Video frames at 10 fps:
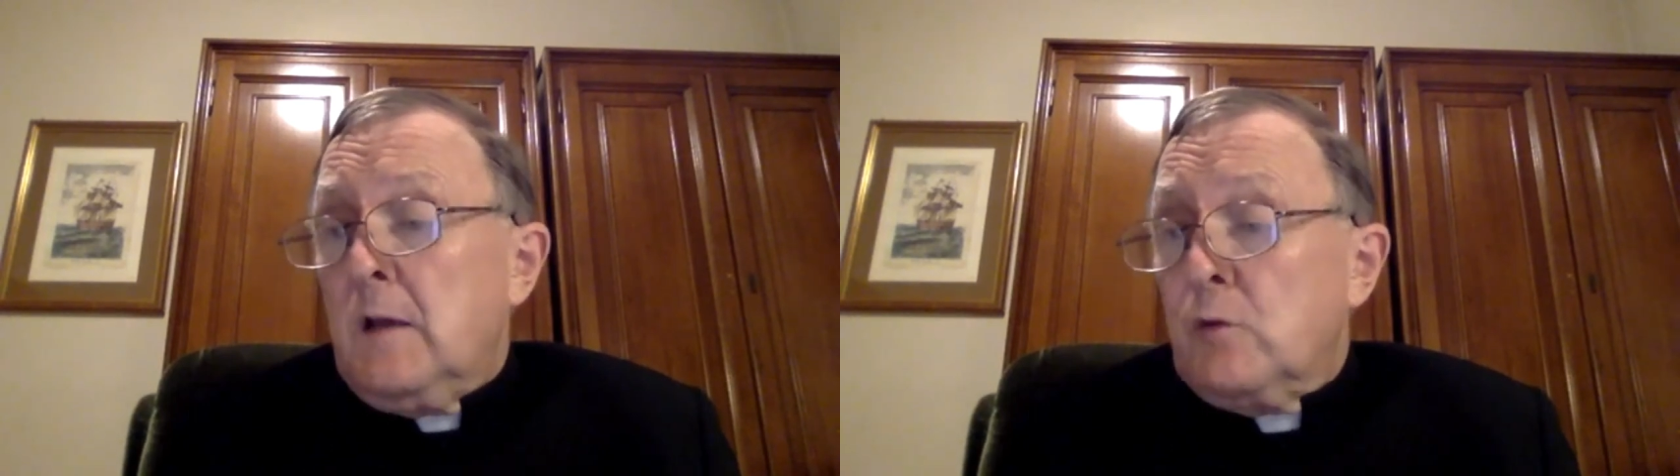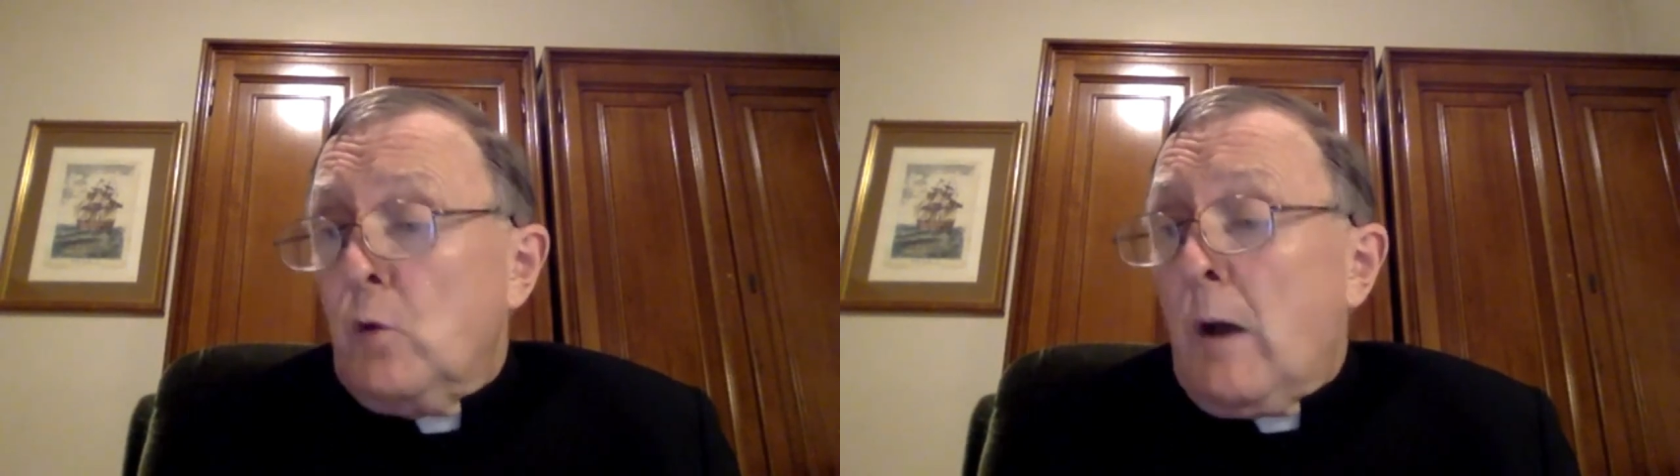
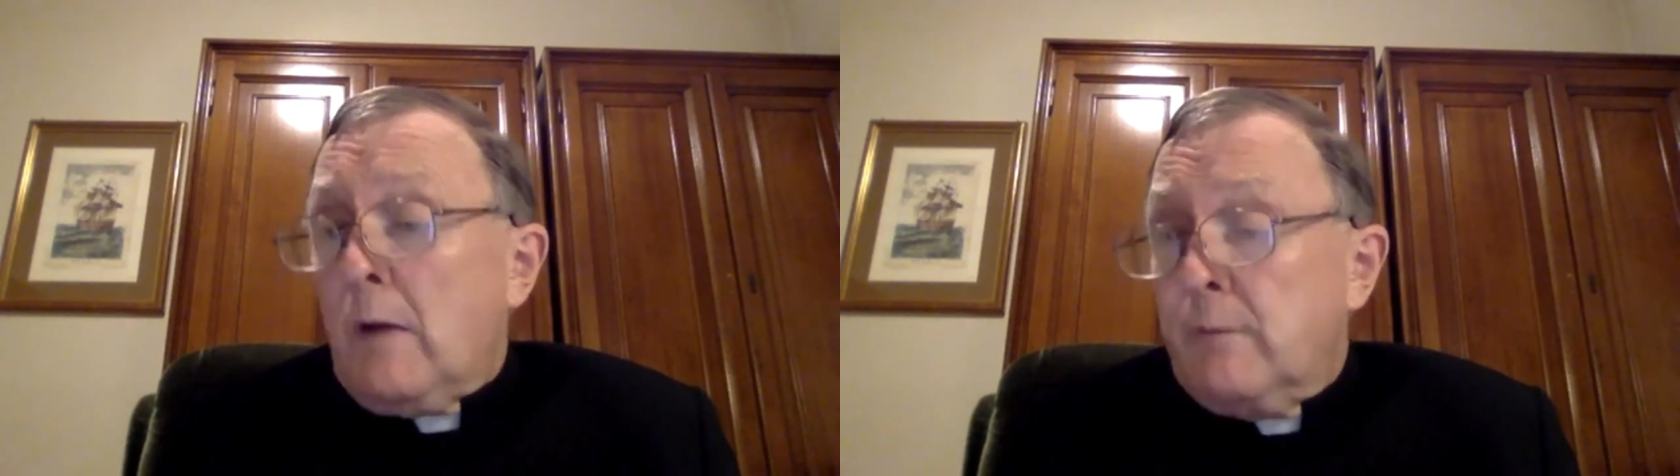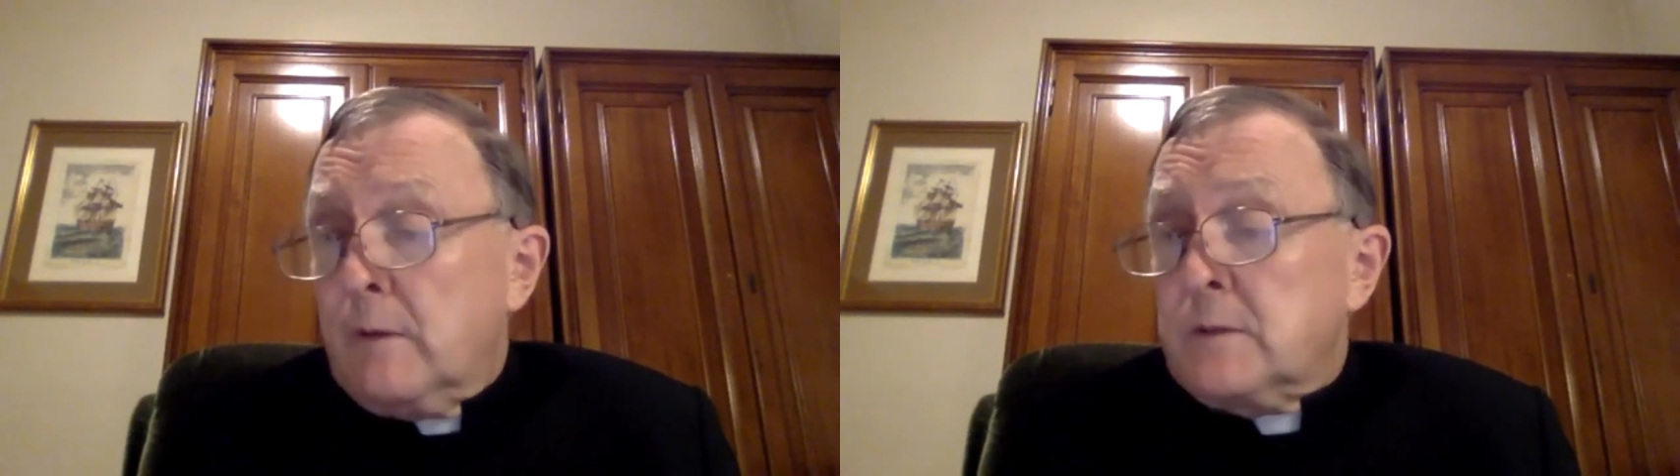though
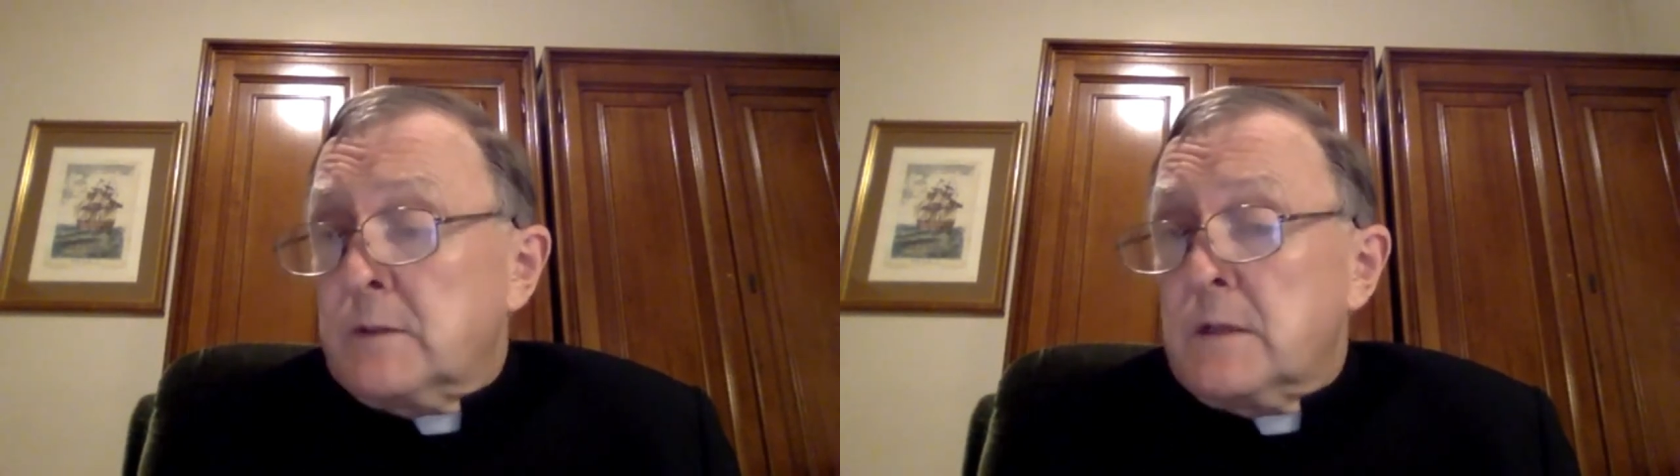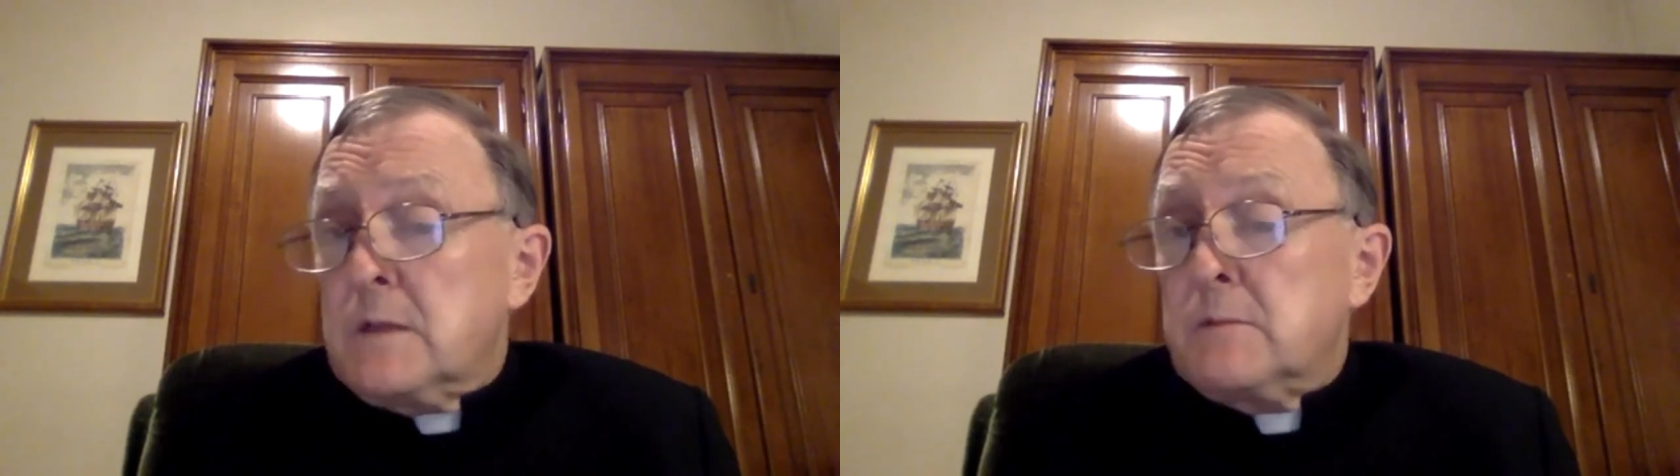
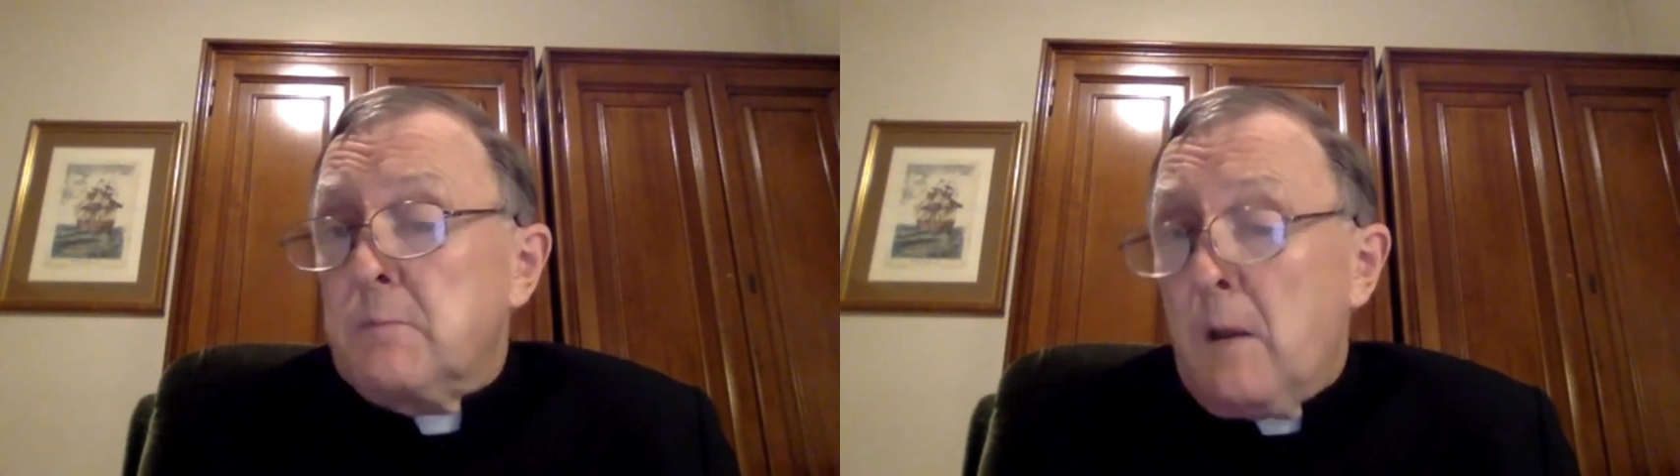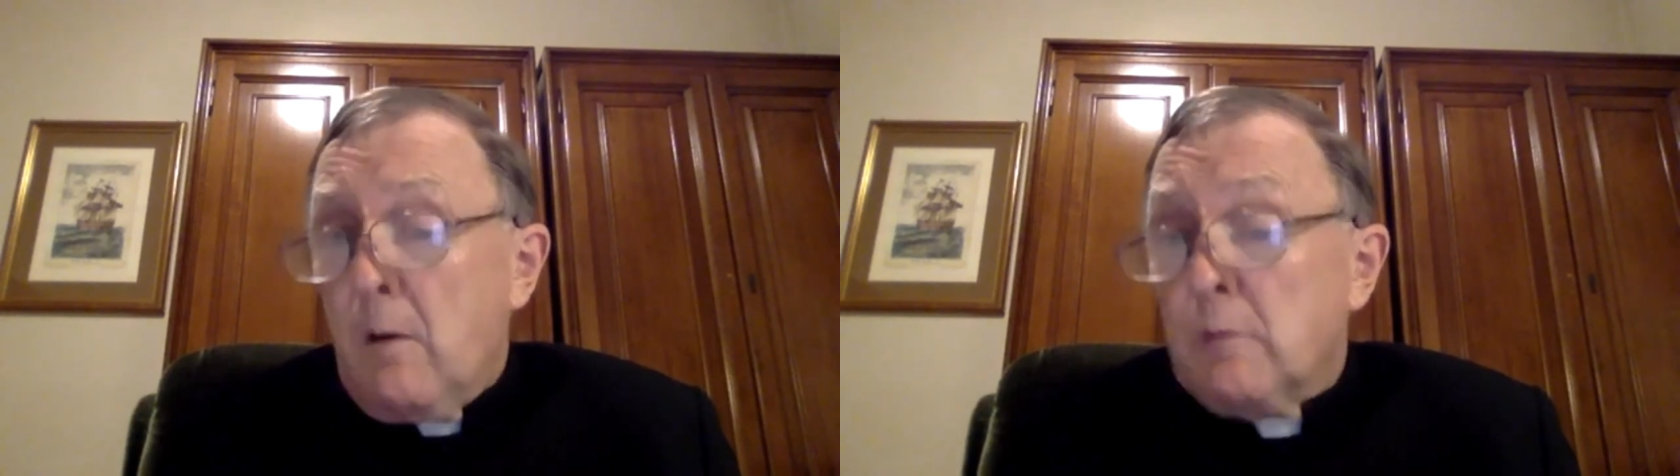adversities
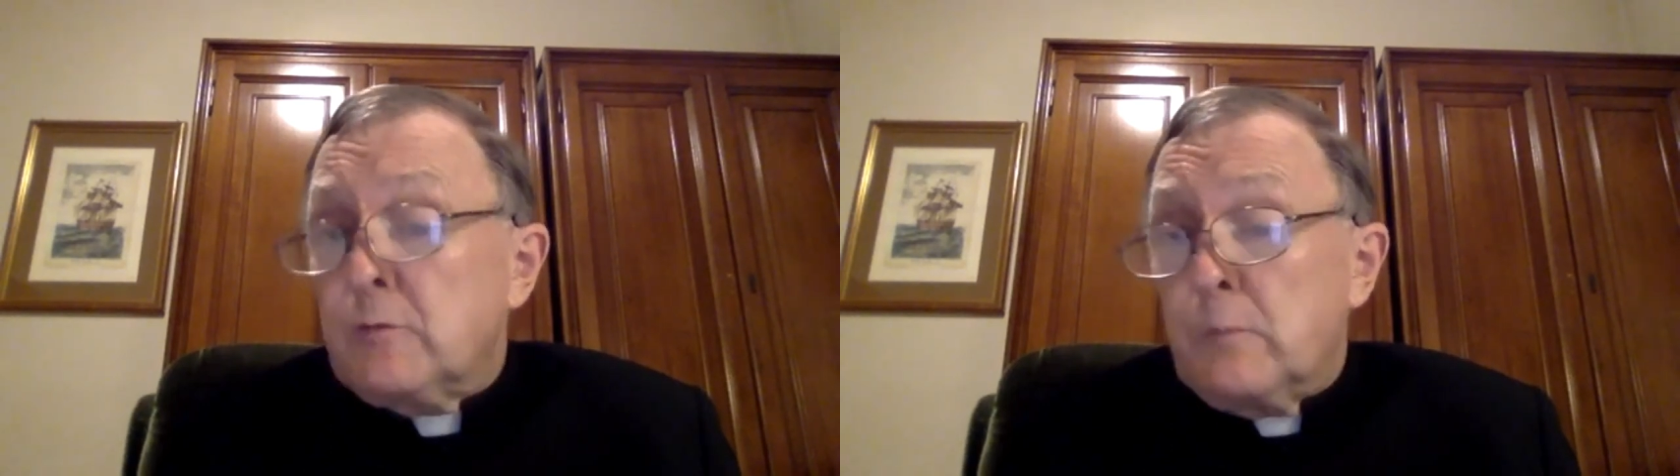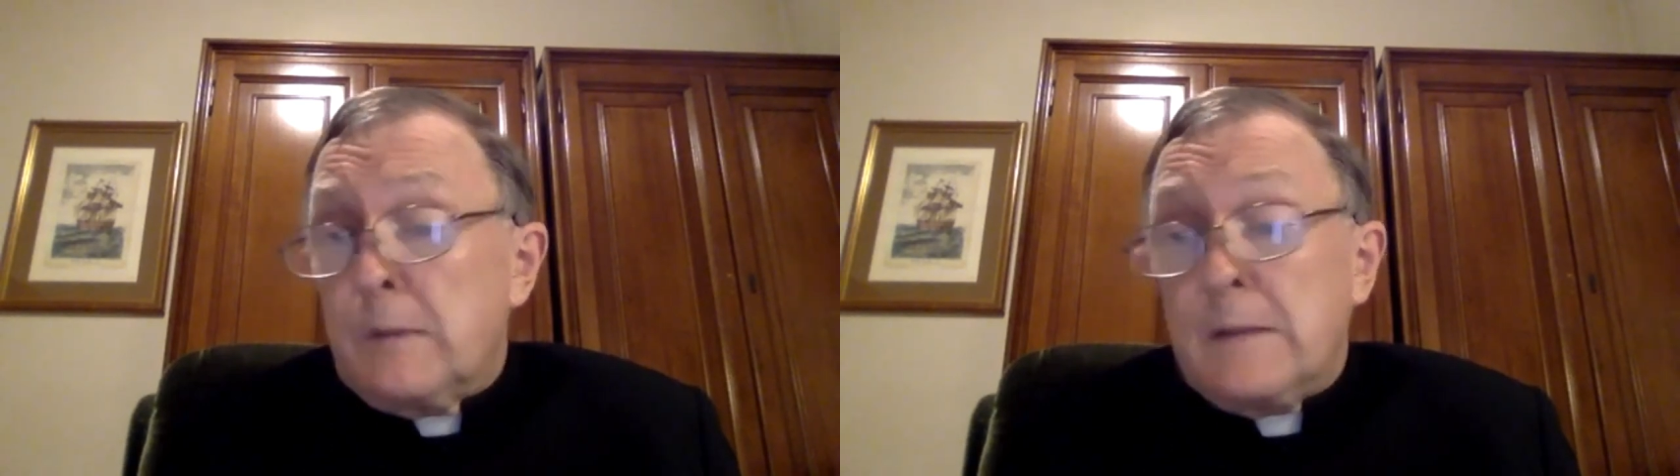may also be